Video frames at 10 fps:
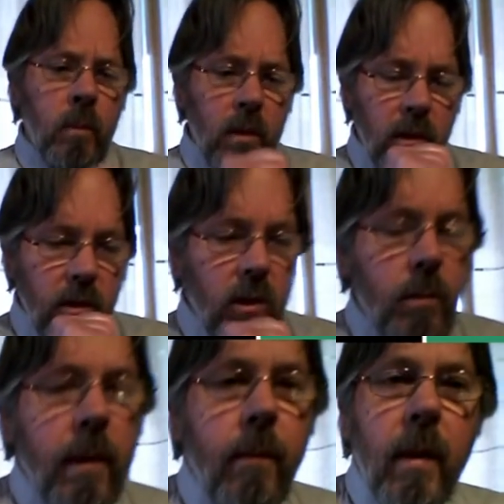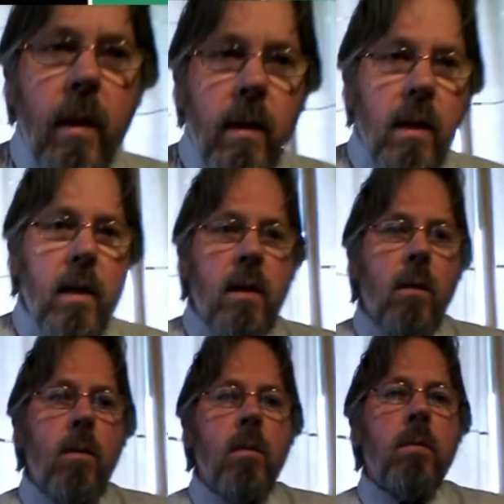So, excuse me. These are
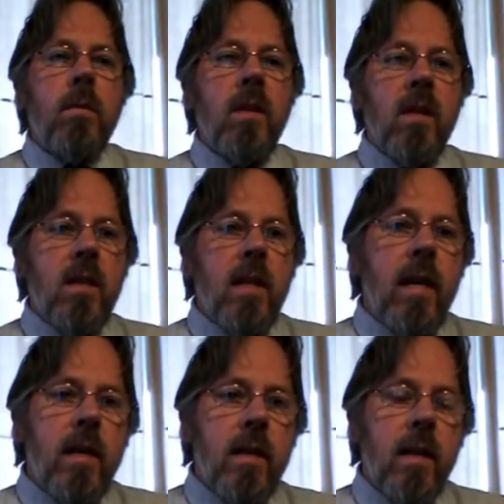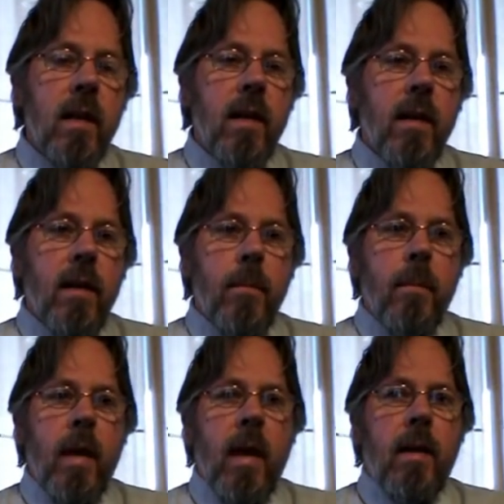all deceit
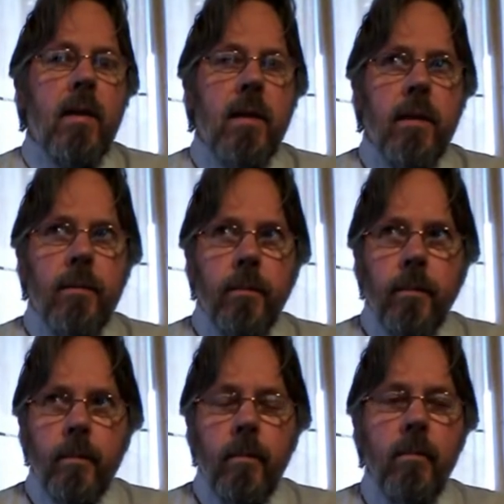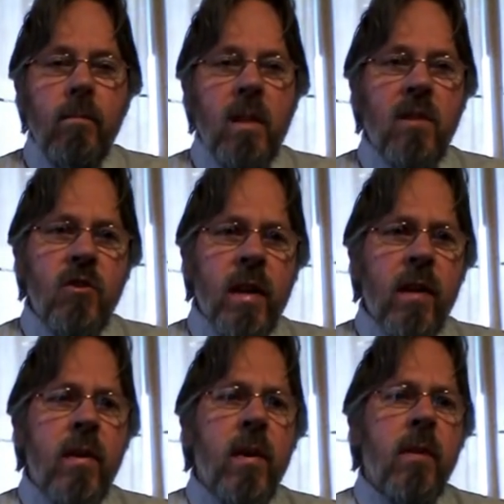and
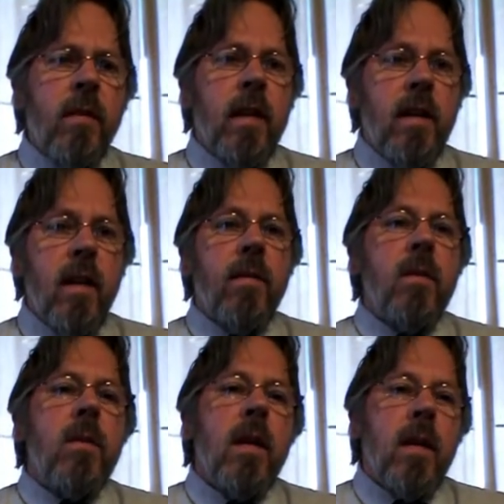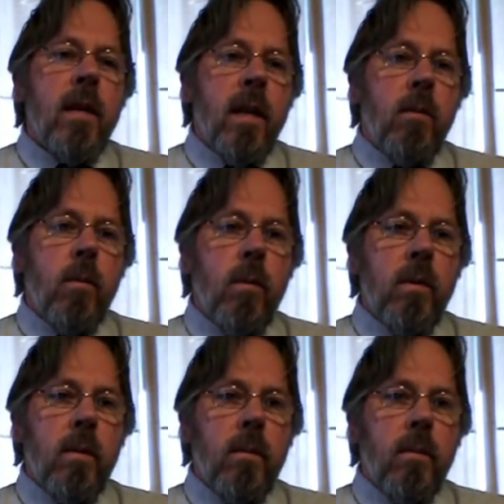trickery of the devil that
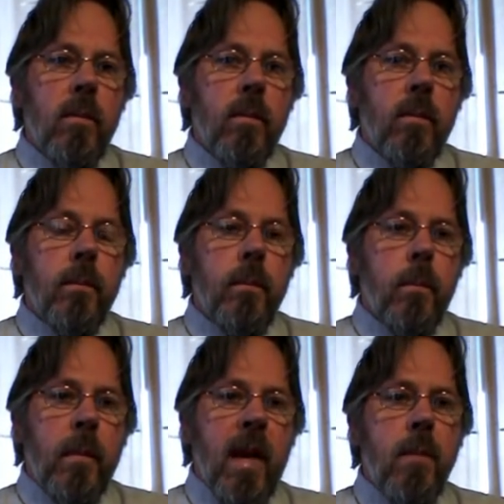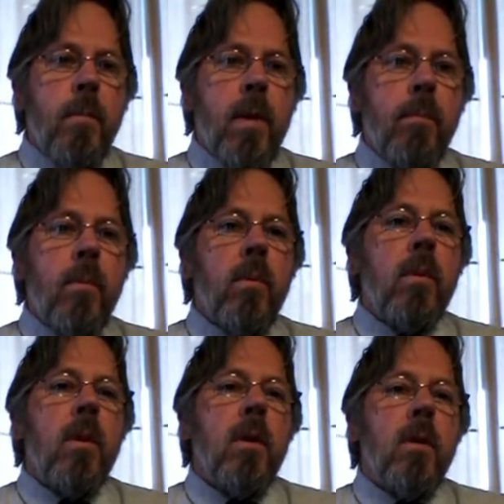will get
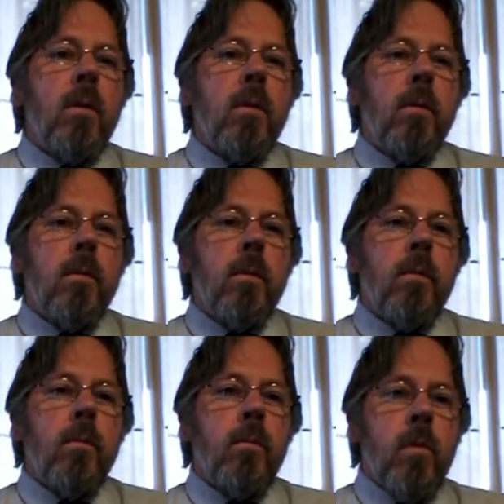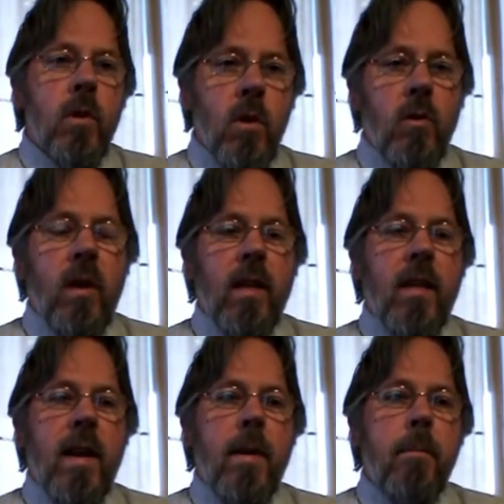people not to get
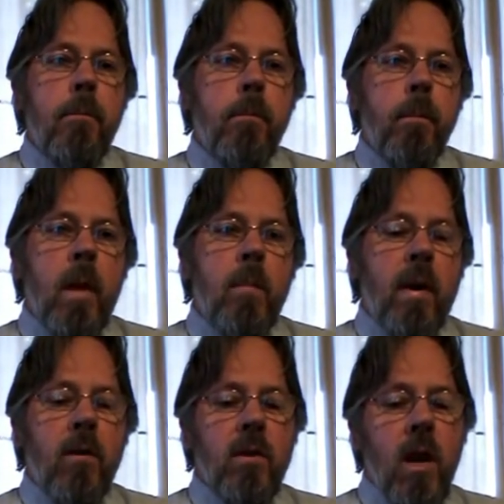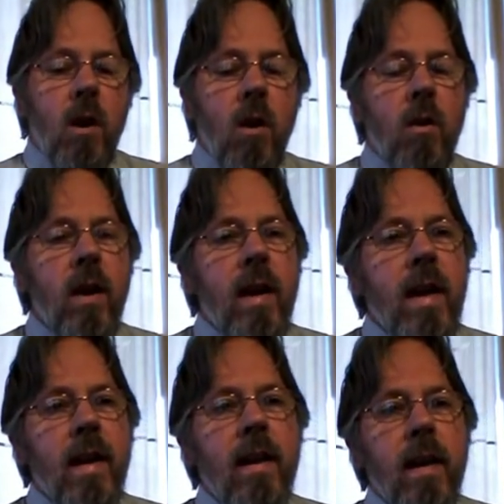the name. Because the longer
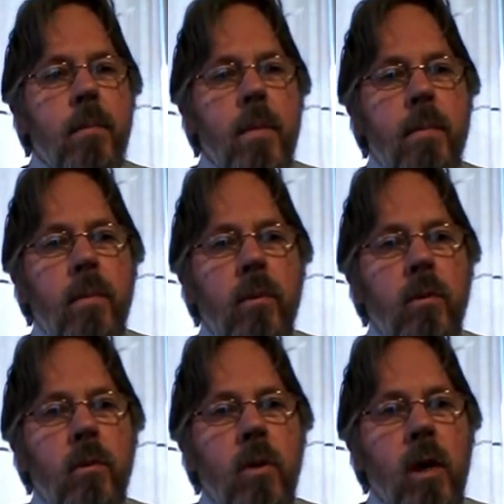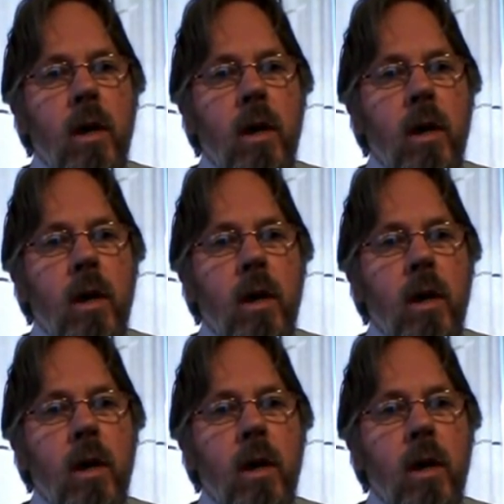he can get people to